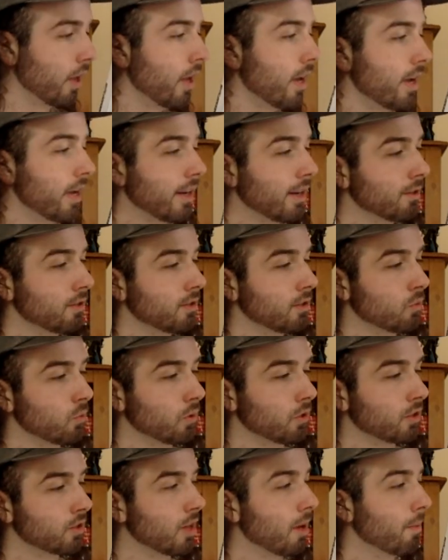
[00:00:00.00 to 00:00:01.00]
And now since we're
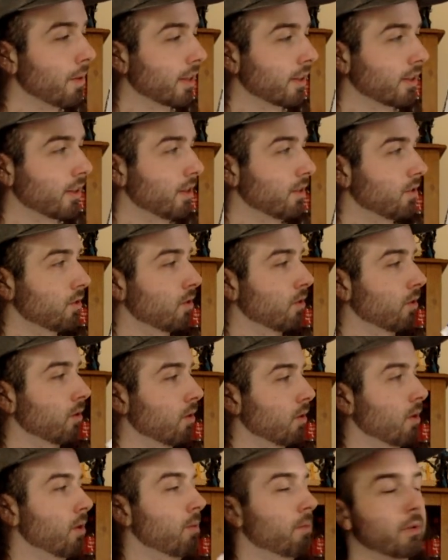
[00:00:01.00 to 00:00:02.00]
summing this
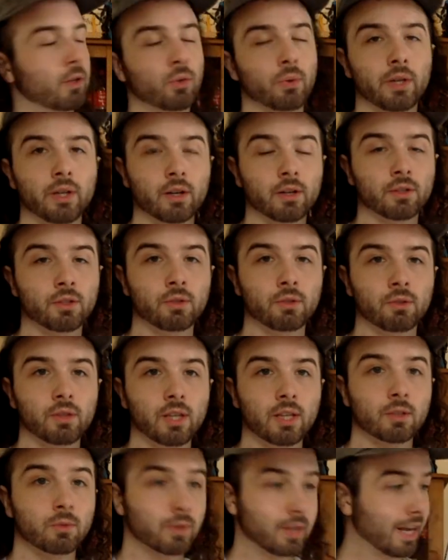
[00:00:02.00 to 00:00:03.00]
between our two
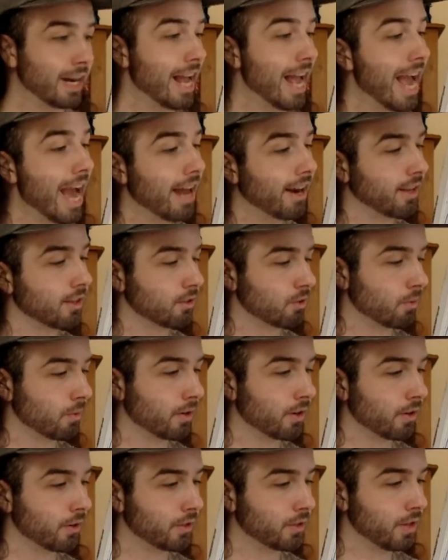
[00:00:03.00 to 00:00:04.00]
things, we got to add it. So we're
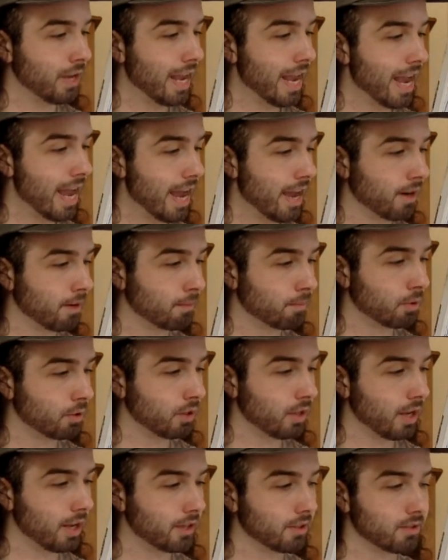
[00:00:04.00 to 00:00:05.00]
going to add
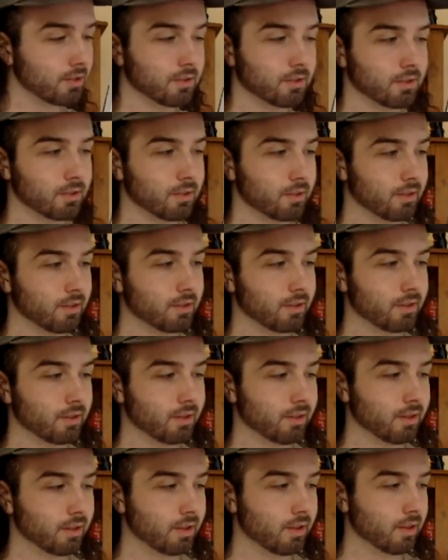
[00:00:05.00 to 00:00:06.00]
plus
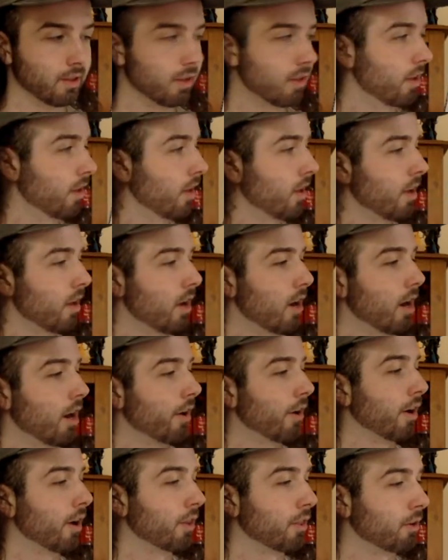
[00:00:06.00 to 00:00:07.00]

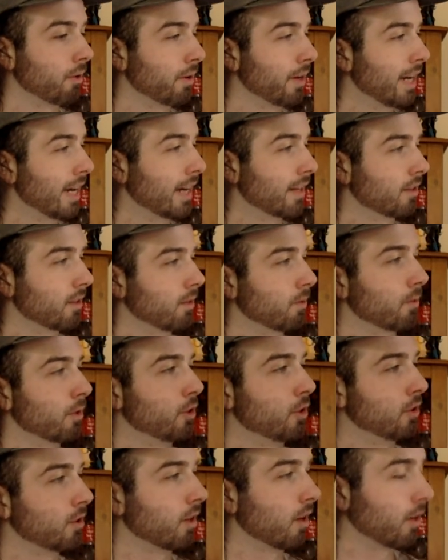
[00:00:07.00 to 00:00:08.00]
our other reactant, which
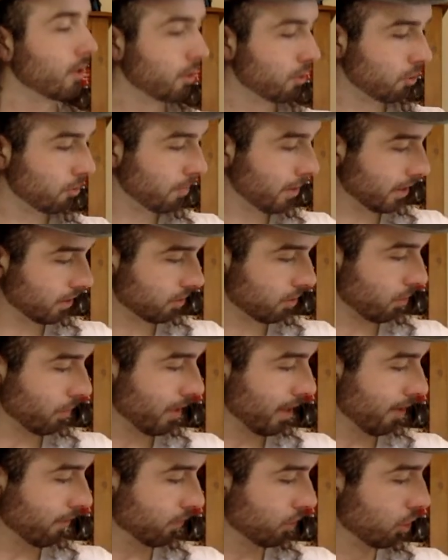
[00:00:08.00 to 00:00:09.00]
is our 2B. So we
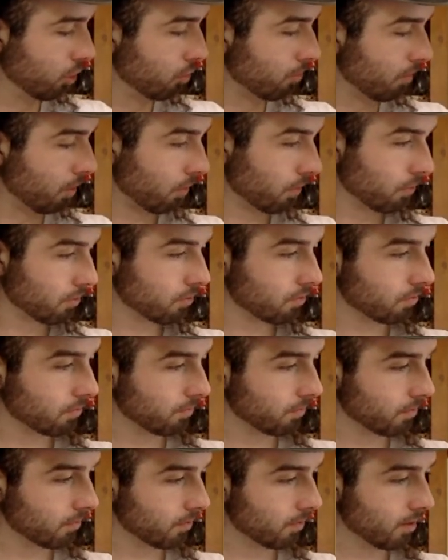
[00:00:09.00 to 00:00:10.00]
have 2 moles.
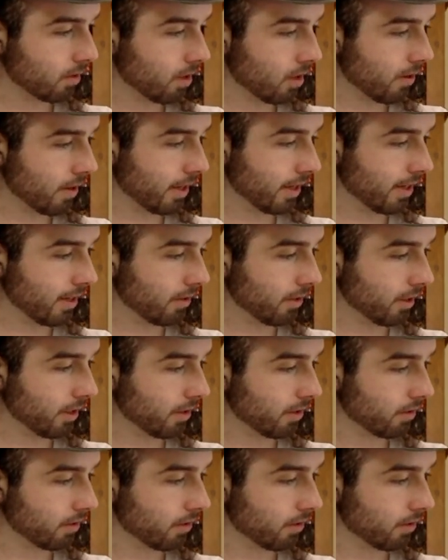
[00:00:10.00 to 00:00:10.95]
I'll write it down here.